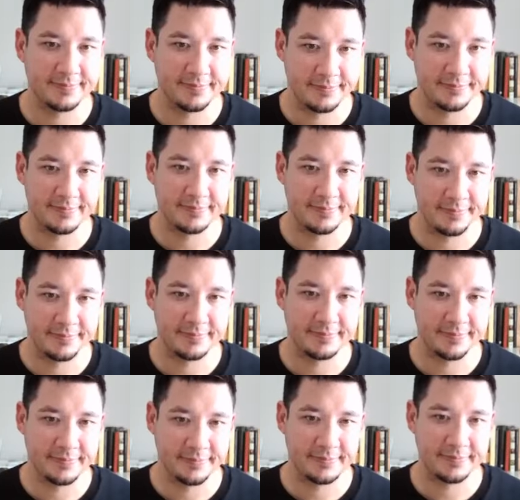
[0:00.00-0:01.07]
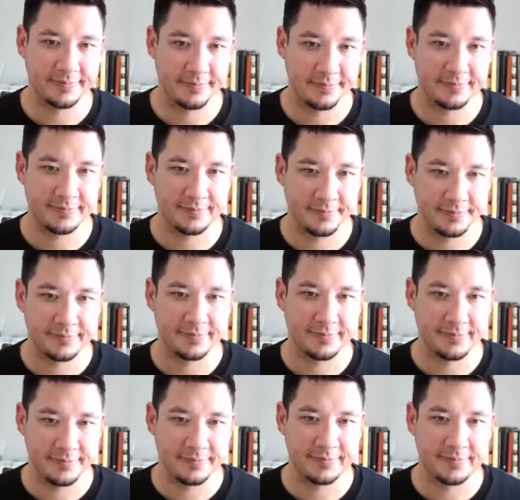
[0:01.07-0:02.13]

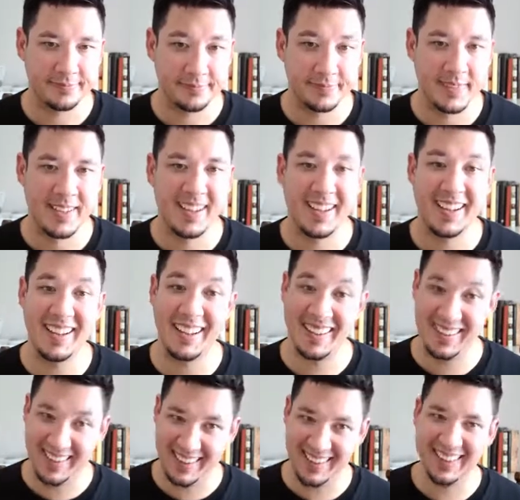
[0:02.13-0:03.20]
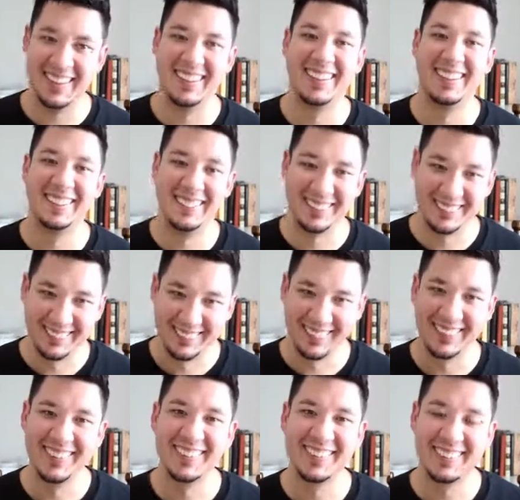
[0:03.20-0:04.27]

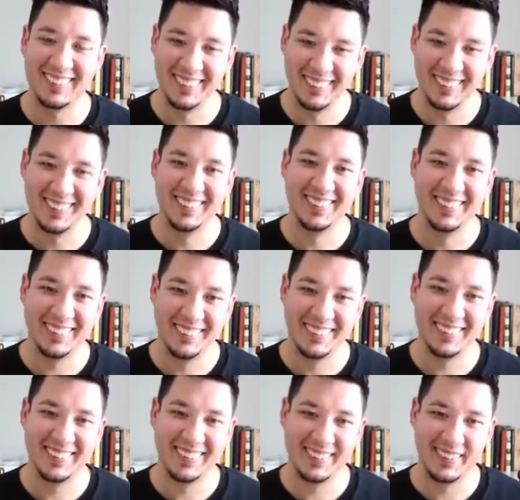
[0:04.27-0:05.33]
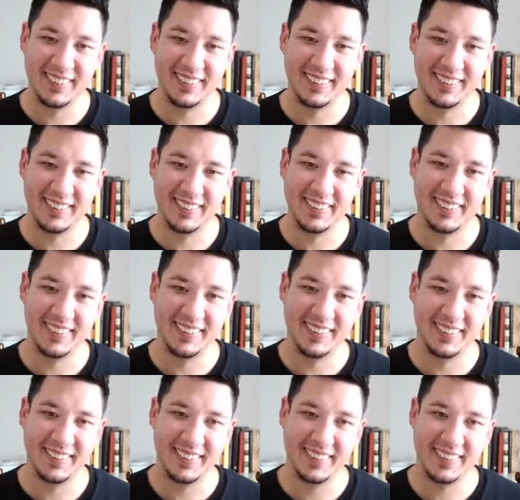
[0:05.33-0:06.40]

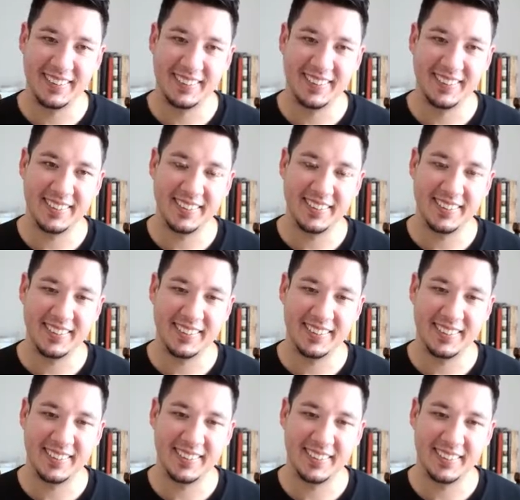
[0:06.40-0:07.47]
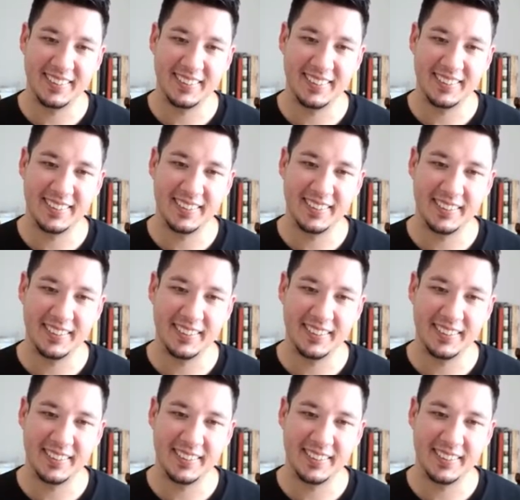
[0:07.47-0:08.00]
This person isn't speaking.